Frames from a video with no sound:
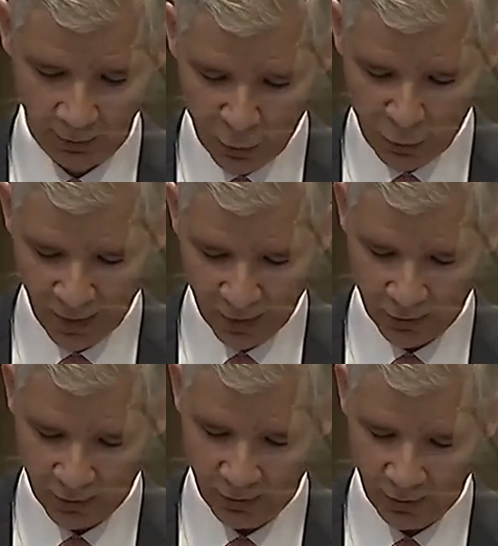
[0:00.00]
Those
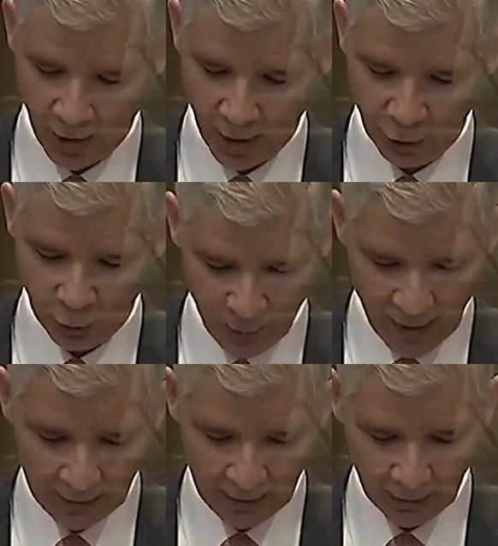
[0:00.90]
measures are
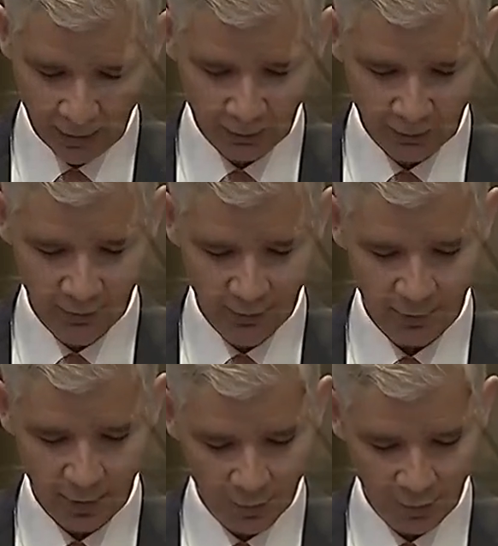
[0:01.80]
directly linked
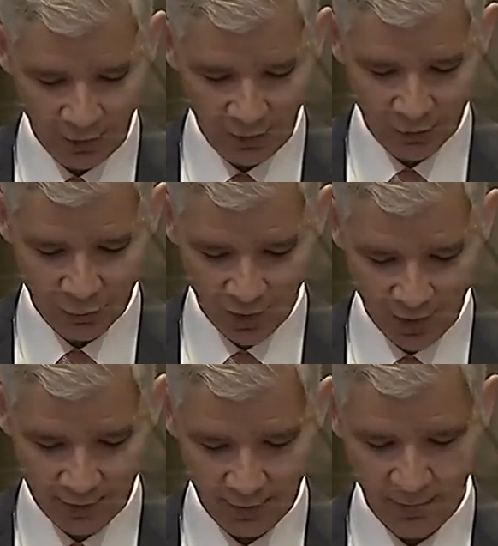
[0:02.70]
to Armenia's
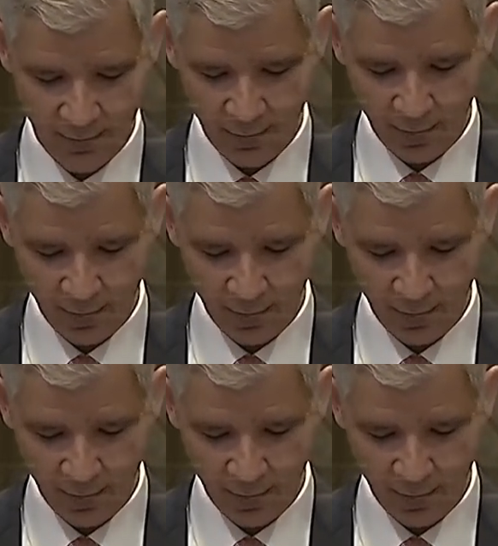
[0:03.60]
rights